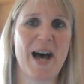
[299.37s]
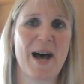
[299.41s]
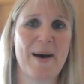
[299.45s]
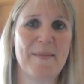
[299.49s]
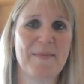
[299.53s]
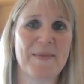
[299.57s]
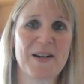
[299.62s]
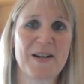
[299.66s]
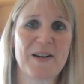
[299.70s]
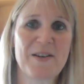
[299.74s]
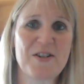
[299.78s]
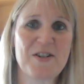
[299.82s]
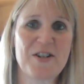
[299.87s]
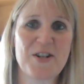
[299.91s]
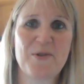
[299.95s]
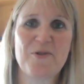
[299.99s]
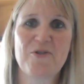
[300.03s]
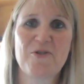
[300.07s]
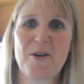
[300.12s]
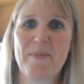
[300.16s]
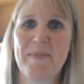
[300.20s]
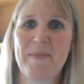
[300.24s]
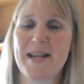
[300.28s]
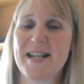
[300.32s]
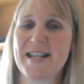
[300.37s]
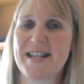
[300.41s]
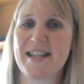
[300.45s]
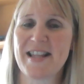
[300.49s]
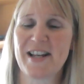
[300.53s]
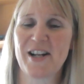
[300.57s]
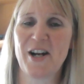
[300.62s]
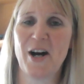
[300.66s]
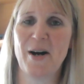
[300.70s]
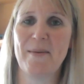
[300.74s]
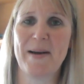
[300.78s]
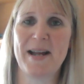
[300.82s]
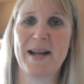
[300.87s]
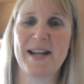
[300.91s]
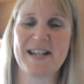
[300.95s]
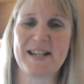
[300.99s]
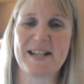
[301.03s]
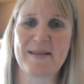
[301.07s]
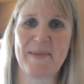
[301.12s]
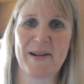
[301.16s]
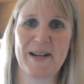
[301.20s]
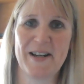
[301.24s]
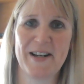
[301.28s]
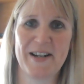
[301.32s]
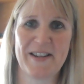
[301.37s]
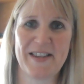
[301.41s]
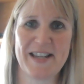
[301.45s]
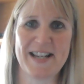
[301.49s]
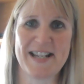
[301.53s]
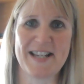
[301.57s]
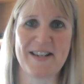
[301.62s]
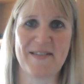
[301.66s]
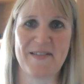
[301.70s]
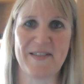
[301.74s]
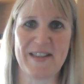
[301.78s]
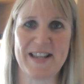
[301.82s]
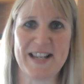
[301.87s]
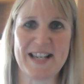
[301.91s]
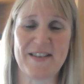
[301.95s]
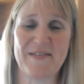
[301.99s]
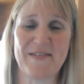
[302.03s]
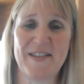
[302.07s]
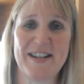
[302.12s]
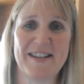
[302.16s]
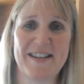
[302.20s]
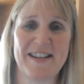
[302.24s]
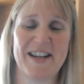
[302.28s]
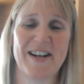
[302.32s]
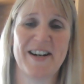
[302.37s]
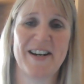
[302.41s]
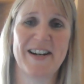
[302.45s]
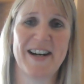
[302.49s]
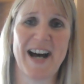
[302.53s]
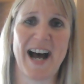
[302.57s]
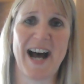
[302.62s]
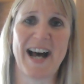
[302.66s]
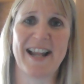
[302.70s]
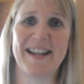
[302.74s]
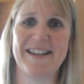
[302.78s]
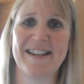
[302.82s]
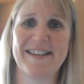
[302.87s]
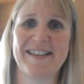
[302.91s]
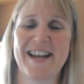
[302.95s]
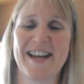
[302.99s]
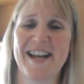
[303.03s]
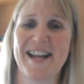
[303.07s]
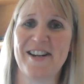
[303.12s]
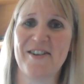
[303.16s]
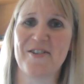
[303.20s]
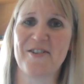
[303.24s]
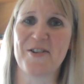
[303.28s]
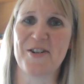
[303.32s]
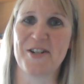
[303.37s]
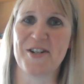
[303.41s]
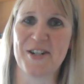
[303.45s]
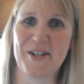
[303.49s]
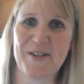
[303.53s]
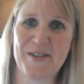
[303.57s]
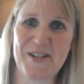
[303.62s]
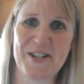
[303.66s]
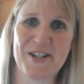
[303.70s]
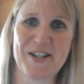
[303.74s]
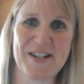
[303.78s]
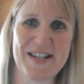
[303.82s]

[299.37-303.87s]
Um, do drop into the comments below this this video and uh, introduce